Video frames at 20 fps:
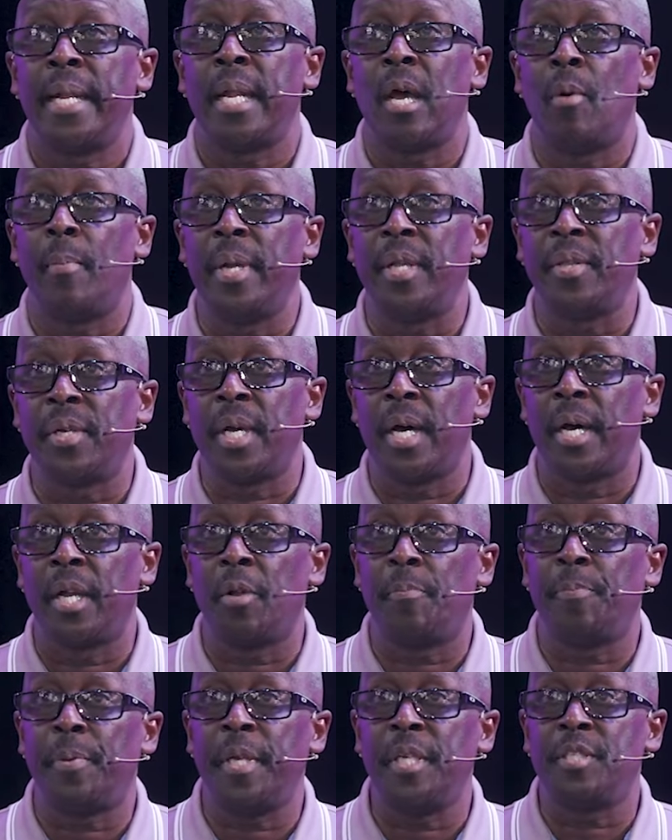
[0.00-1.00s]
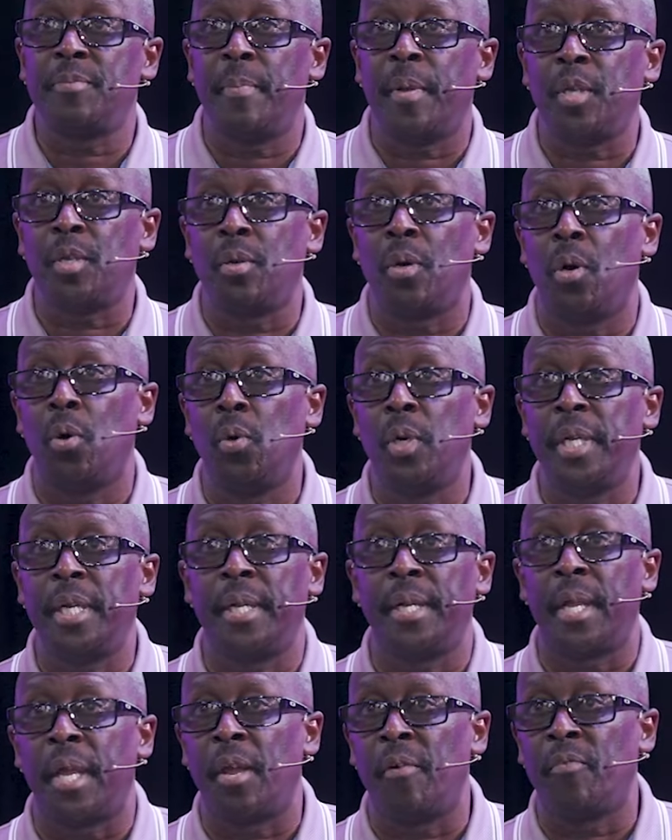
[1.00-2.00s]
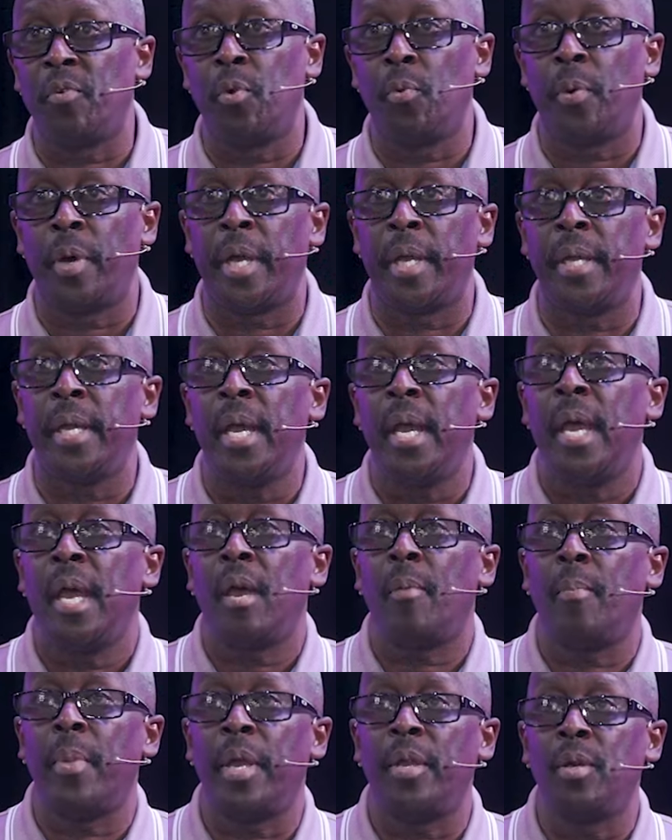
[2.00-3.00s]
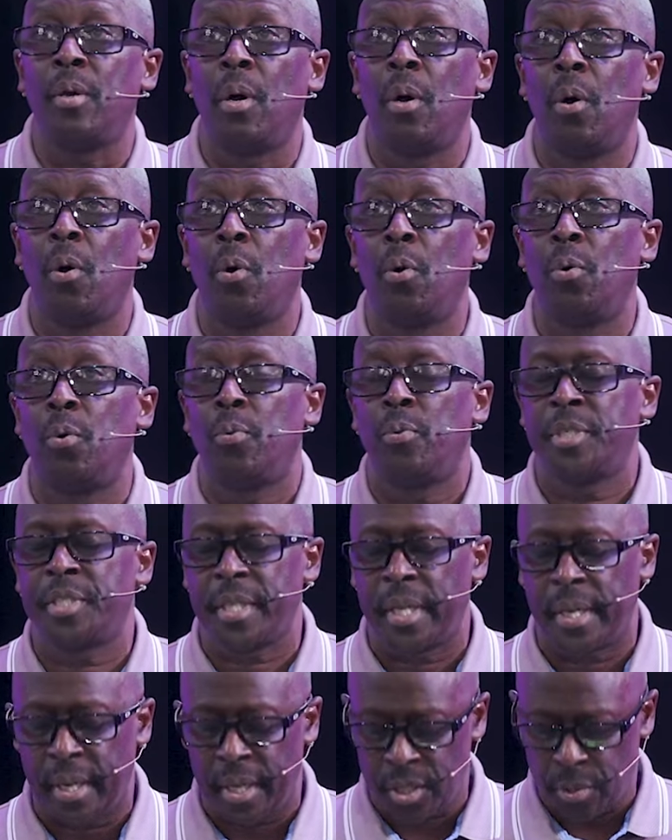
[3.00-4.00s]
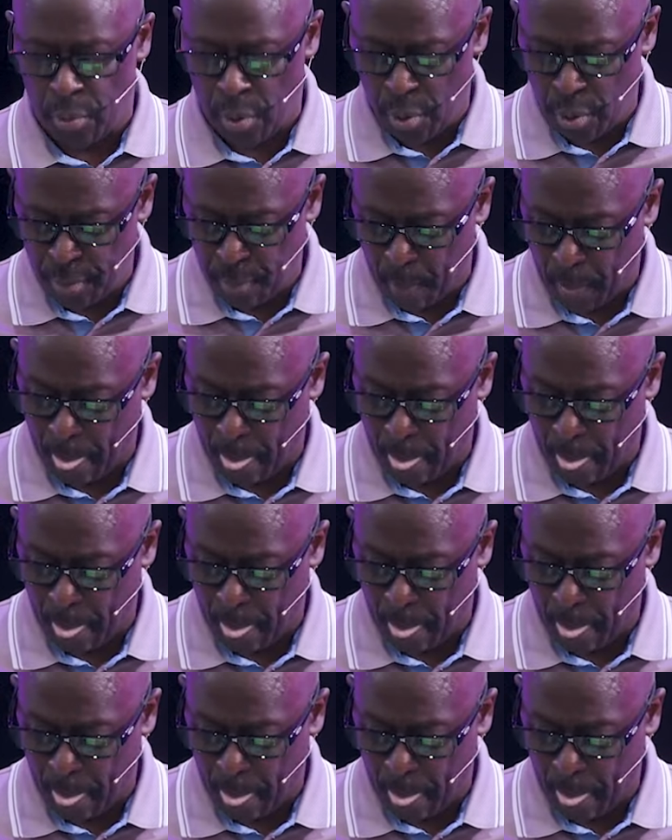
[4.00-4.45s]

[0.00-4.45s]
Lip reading: now may the God of peace make you holy in every way, and may your whole, what's that next word?